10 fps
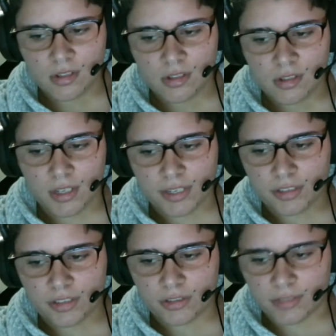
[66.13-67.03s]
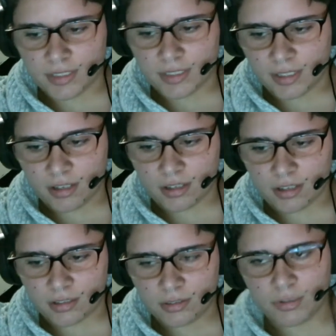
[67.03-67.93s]
I used to do this thing
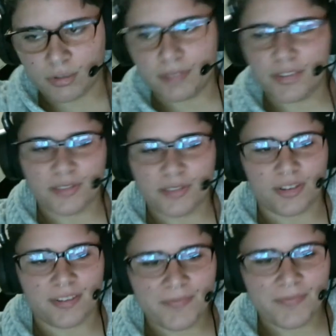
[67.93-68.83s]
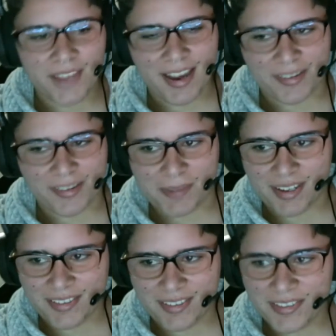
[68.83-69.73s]
called, well, first of all, hi
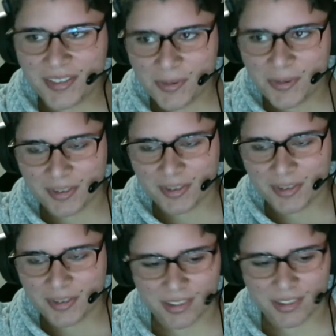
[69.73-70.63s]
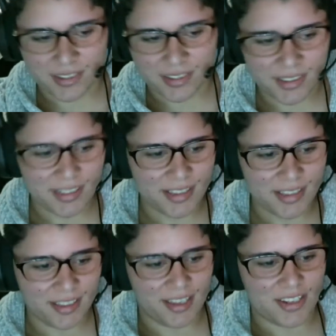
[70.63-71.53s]
everybody. Welcome to
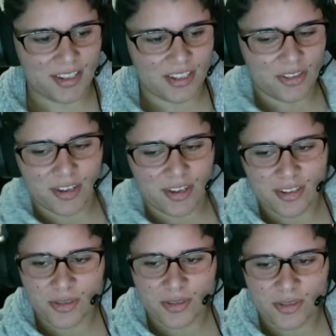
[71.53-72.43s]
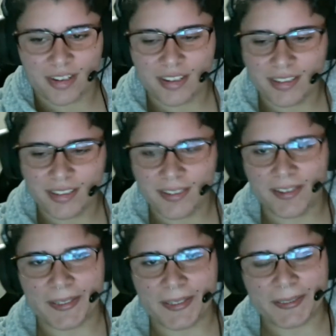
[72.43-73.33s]
KG's Creators Corner.
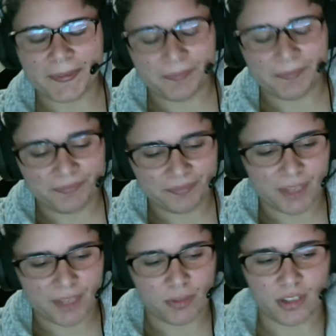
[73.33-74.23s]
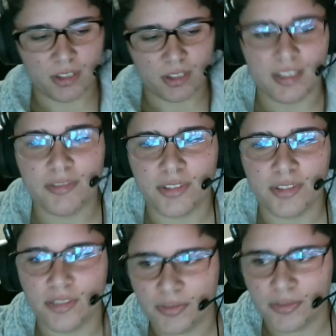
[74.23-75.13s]
Um, I'm Salty, for
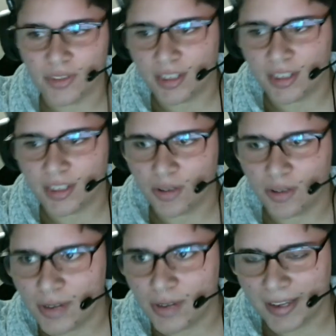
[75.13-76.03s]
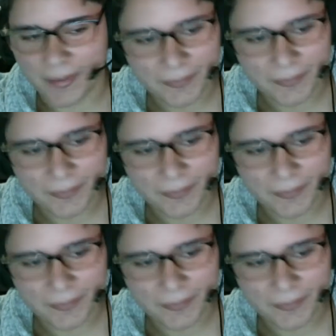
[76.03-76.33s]
those of you that don't know who I am.